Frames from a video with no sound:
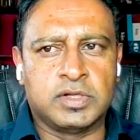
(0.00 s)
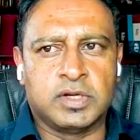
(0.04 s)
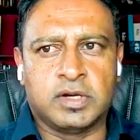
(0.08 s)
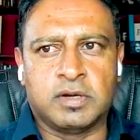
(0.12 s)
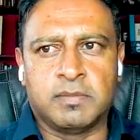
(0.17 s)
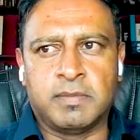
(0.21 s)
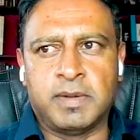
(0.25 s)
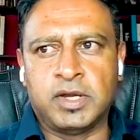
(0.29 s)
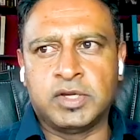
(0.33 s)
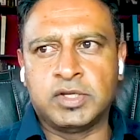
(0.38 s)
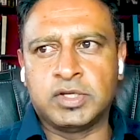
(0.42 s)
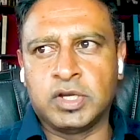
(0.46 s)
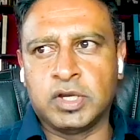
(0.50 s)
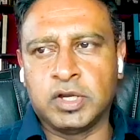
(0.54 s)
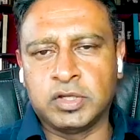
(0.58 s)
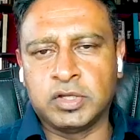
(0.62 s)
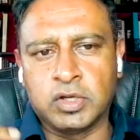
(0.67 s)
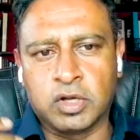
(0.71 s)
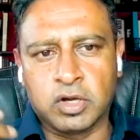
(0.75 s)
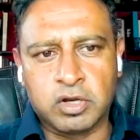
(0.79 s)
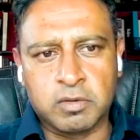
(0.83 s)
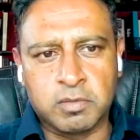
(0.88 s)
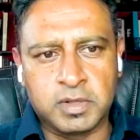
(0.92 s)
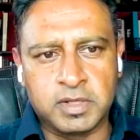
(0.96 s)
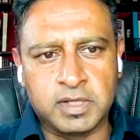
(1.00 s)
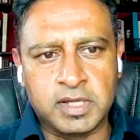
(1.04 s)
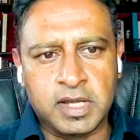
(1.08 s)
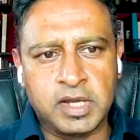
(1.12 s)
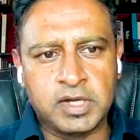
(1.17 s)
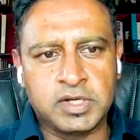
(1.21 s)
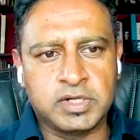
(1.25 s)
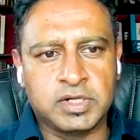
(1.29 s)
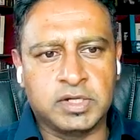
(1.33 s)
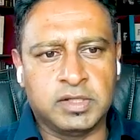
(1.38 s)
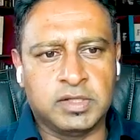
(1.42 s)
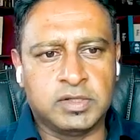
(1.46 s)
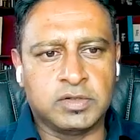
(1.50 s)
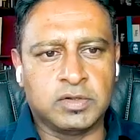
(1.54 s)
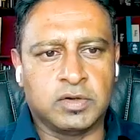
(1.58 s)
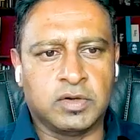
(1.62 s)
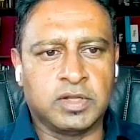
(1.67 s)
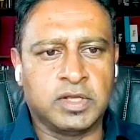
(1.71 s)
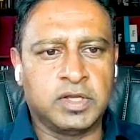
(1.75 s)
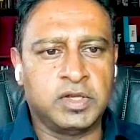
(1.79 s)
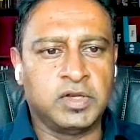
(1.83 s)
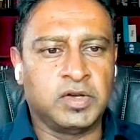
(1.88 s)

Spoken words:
You got to make sure your documentation is ordered.